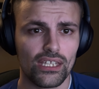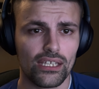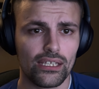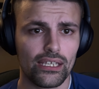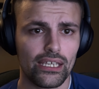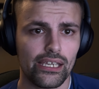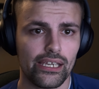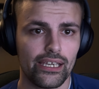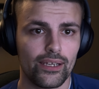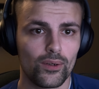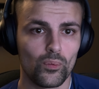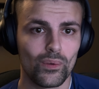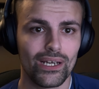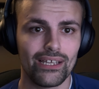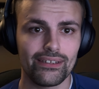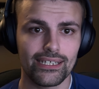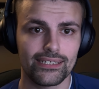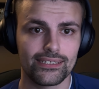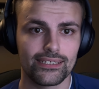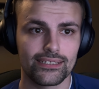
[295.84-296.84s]
And
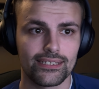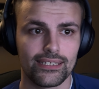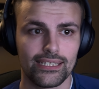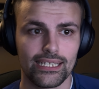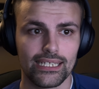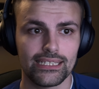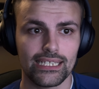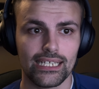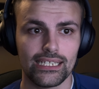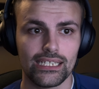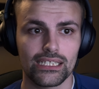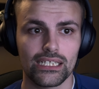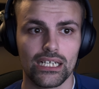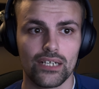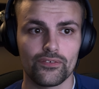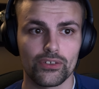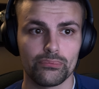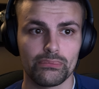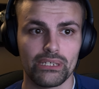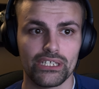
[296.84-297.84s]
while that doesn't lend any
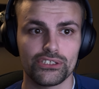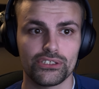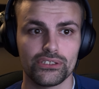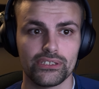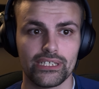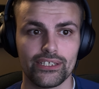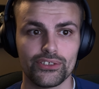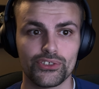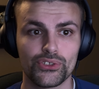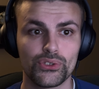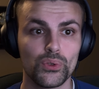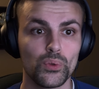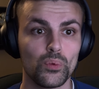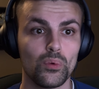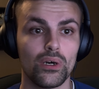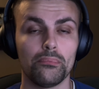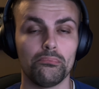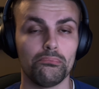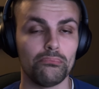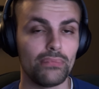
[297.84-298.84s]
confirmation as to
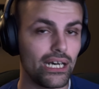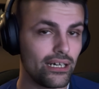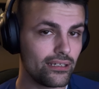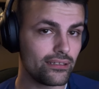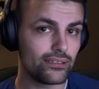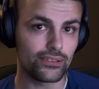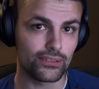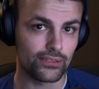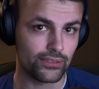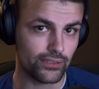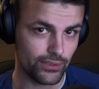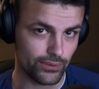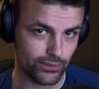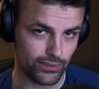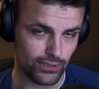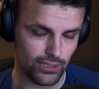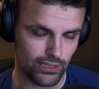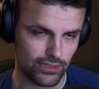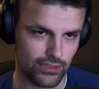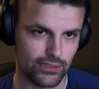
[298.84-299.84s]
what models those
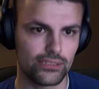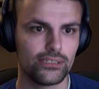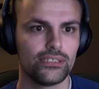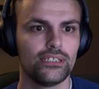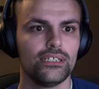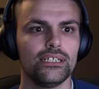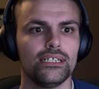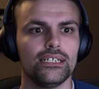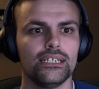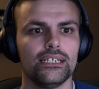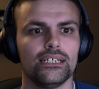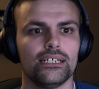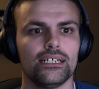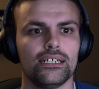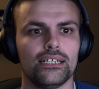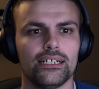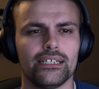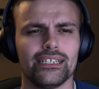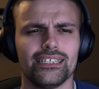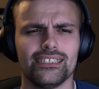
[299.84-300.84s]
are,
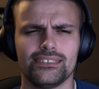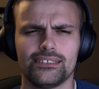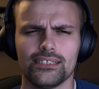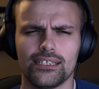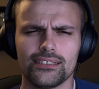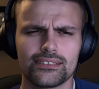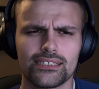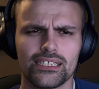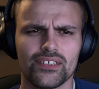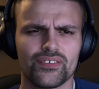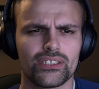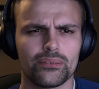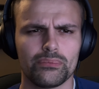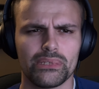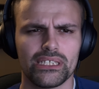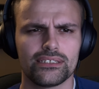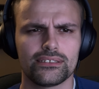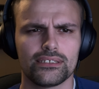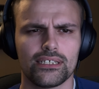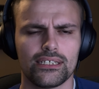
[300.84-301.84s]
it does give some
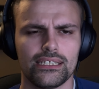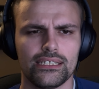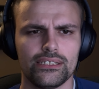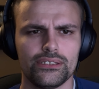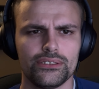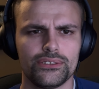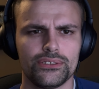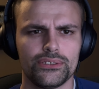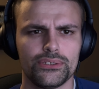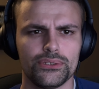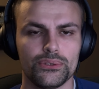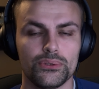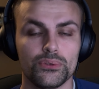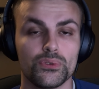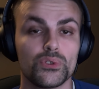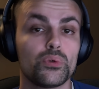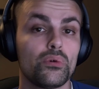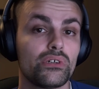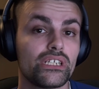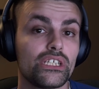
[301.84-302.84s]
insight into
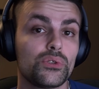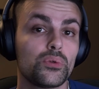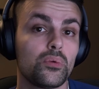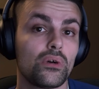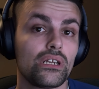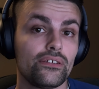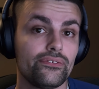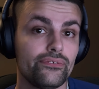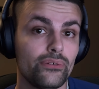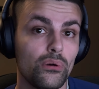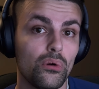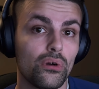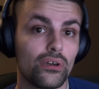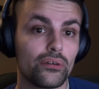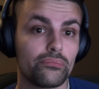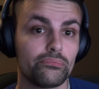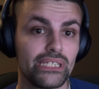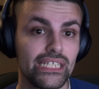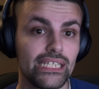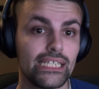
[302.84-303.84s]

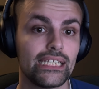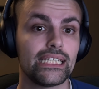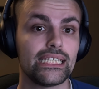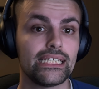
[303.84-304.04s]
2024 being the